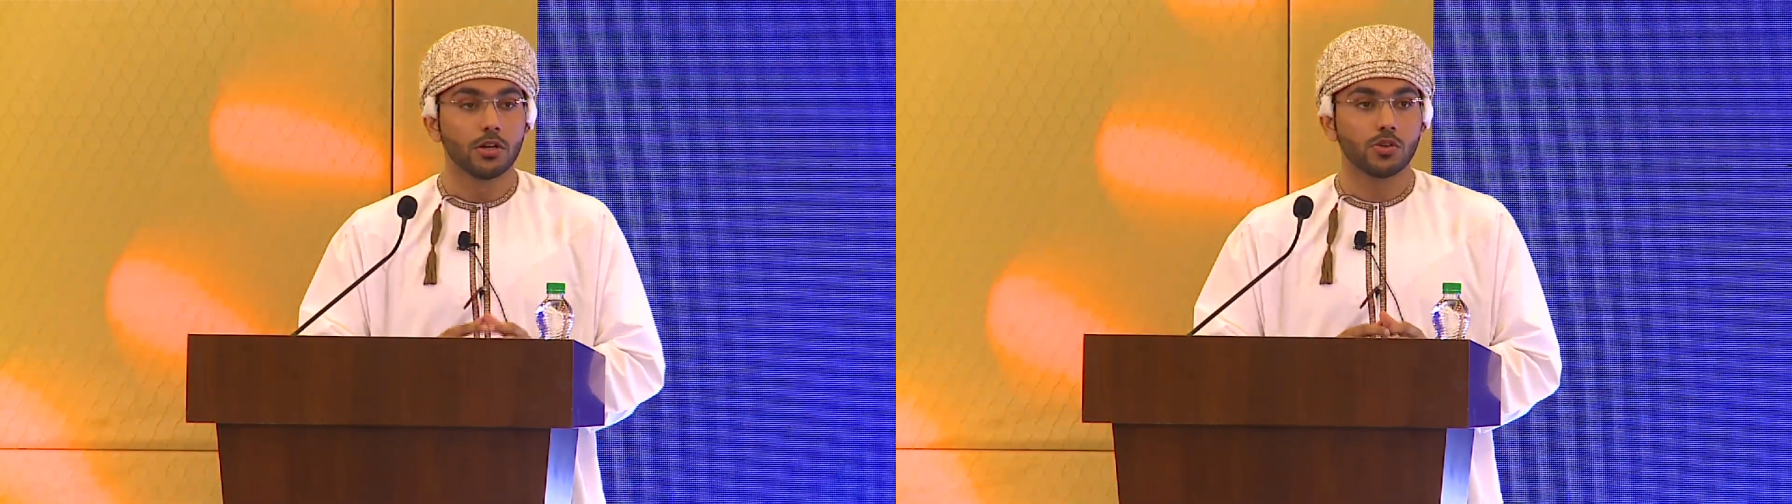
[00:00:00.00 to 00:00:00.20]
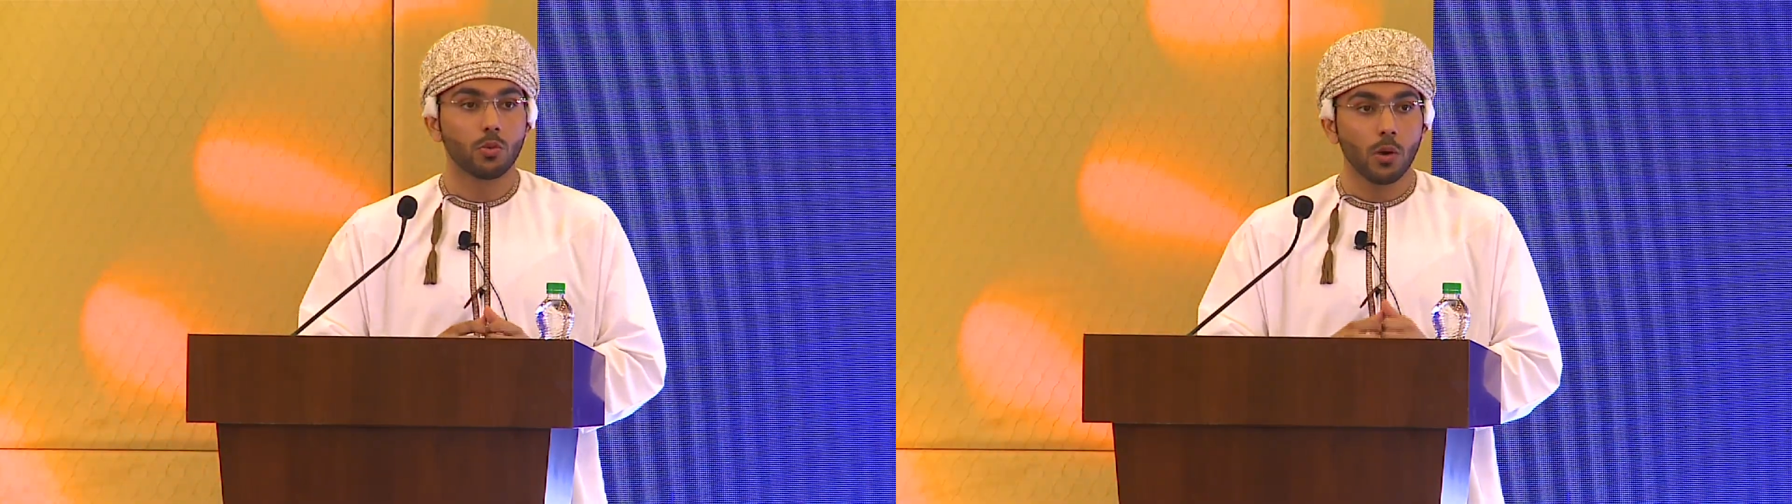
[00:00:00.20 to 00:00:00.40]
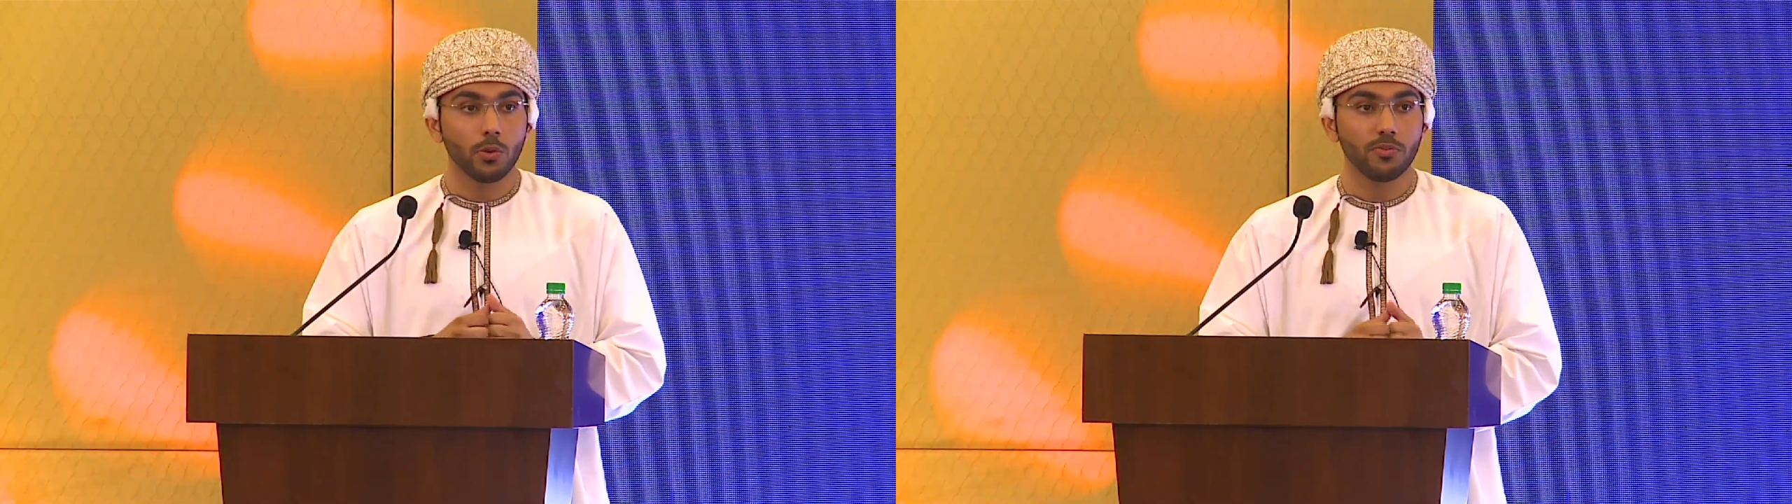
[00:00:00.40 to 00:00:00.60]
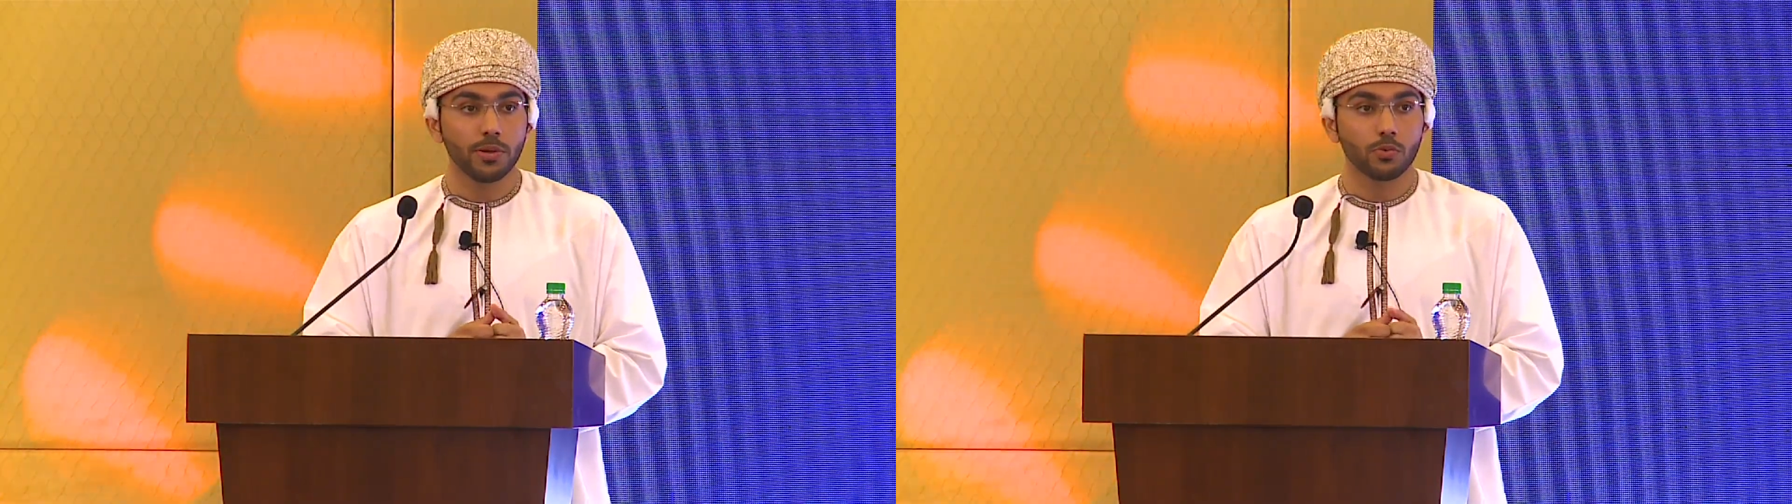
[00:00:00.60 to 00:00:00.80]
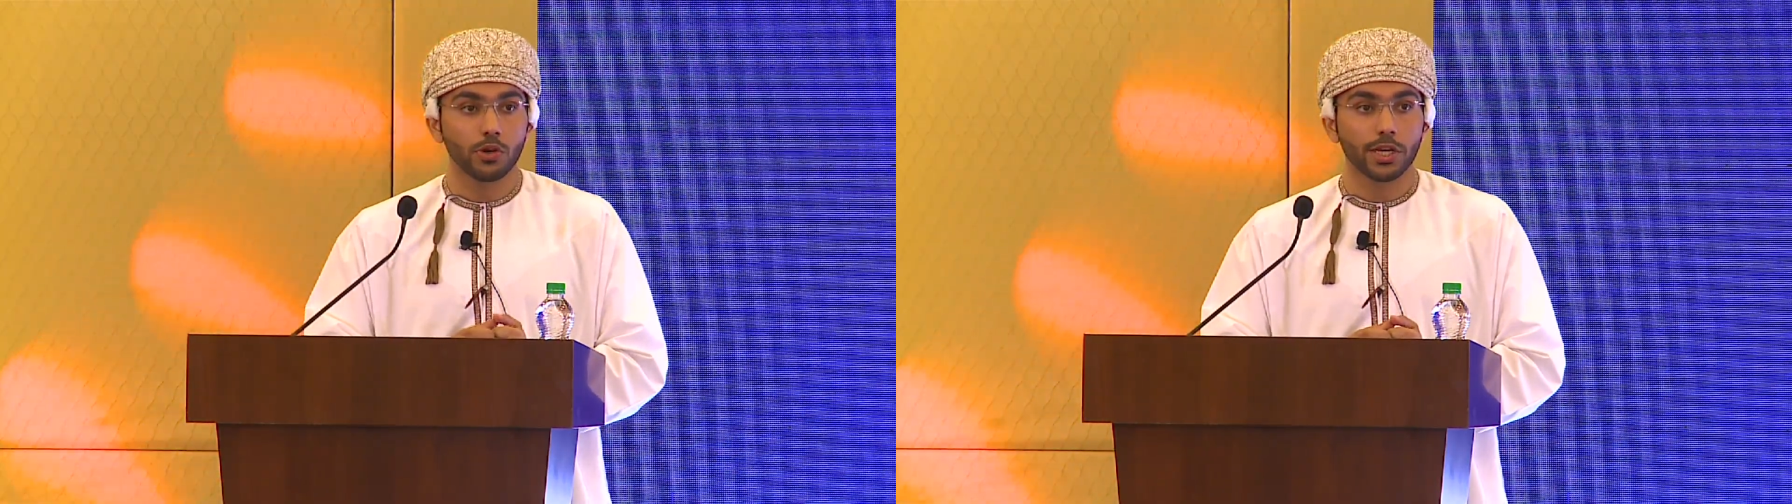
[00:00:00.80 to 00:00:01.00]
So what we've
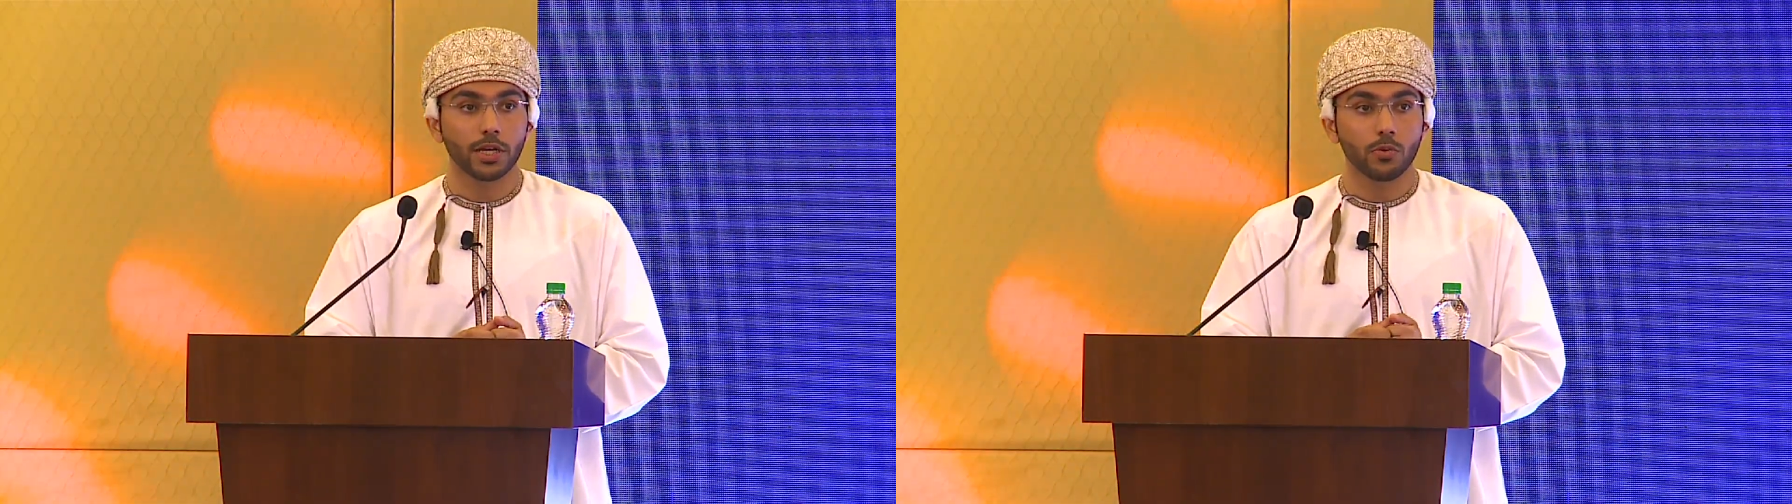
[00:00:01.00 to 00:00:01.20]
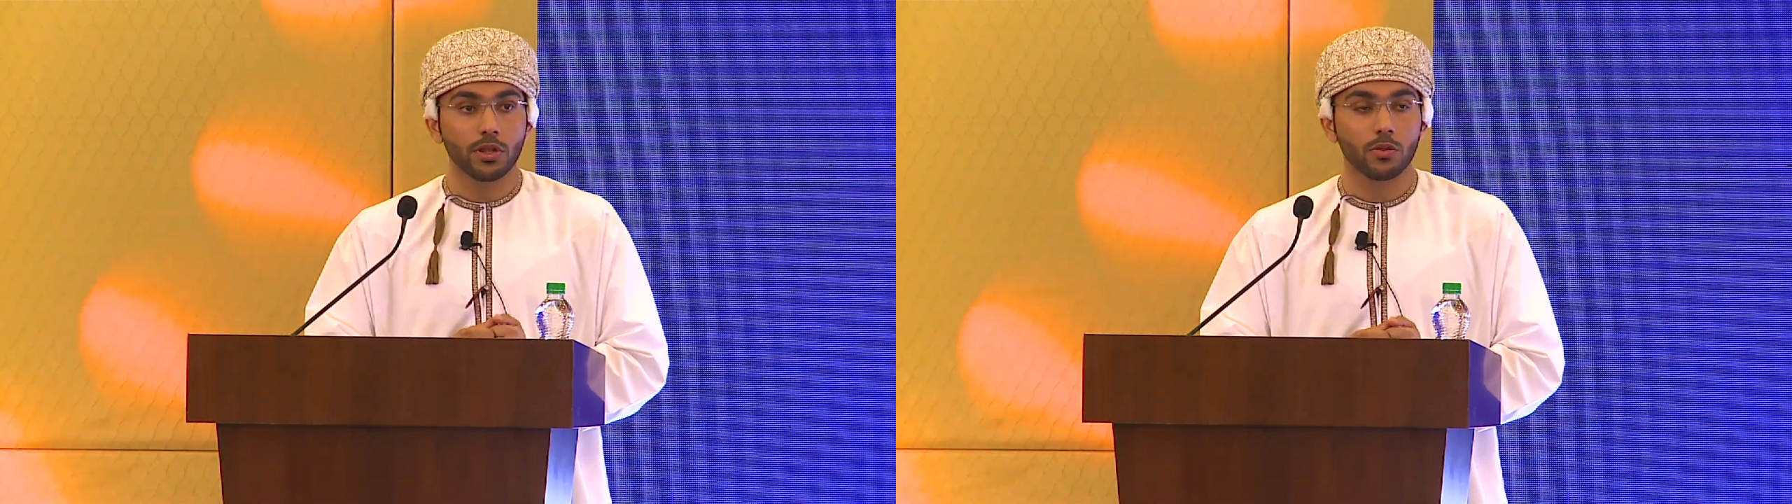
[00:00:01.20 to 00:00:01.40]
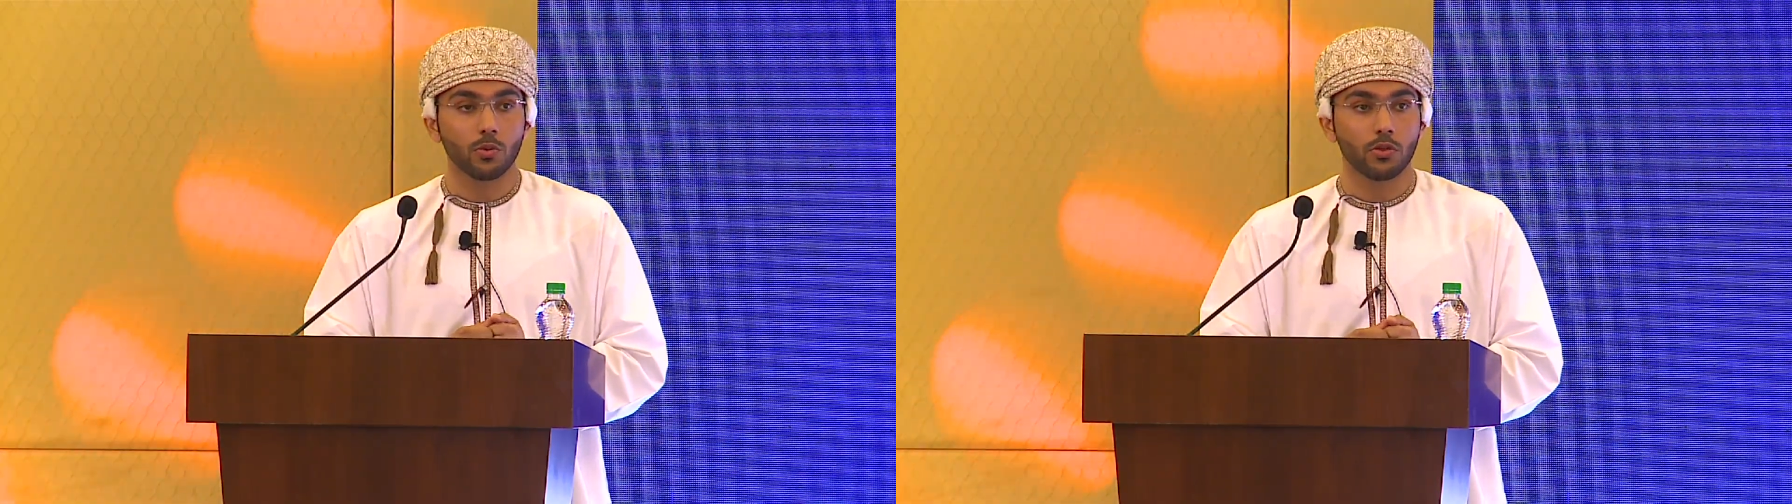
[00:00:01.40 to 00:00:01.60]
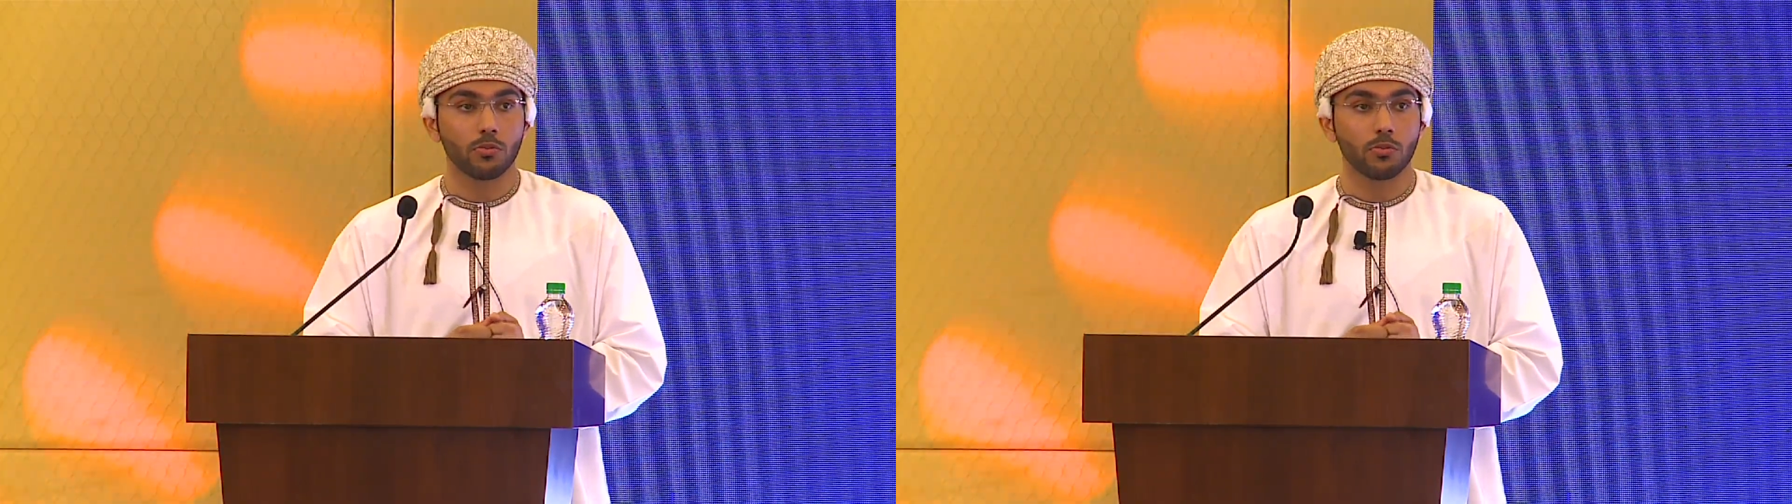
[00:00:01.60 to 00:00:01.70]
been working with